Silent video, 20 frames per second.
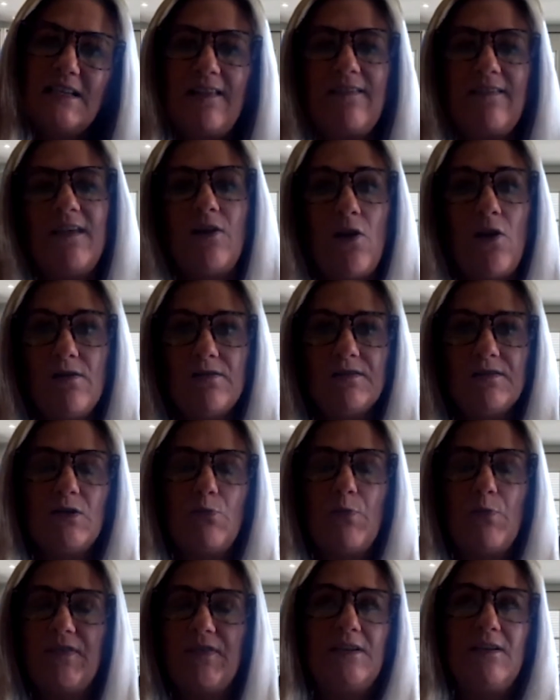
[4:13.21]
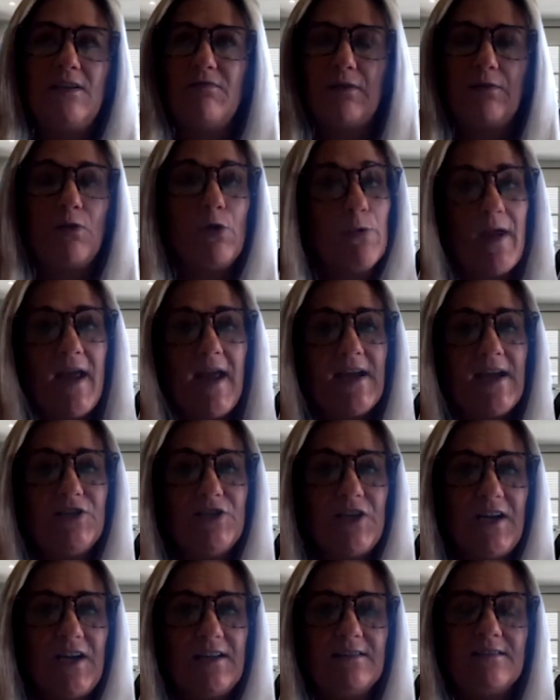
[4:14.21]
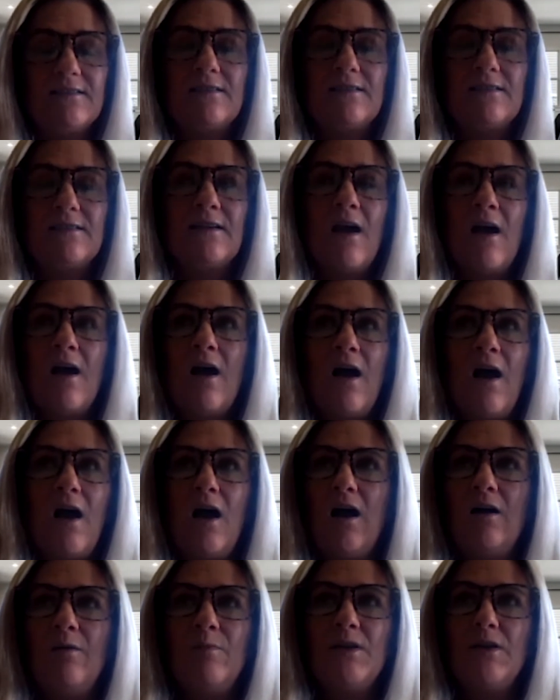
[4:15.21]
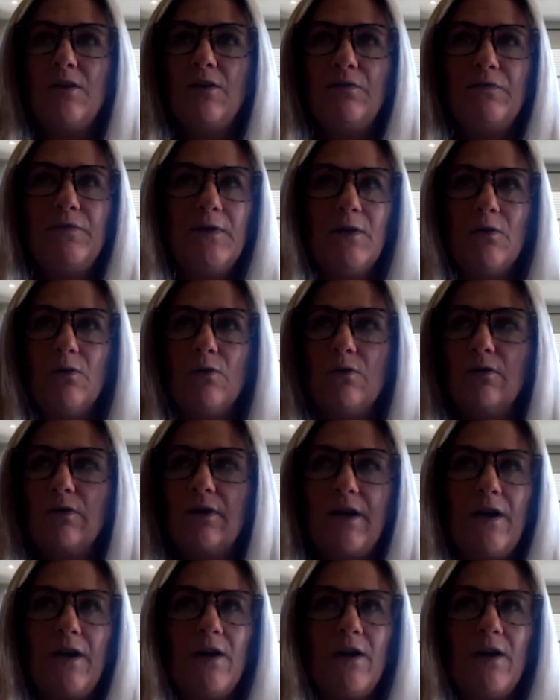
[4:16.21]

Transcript: And then also with the different locations, if you're,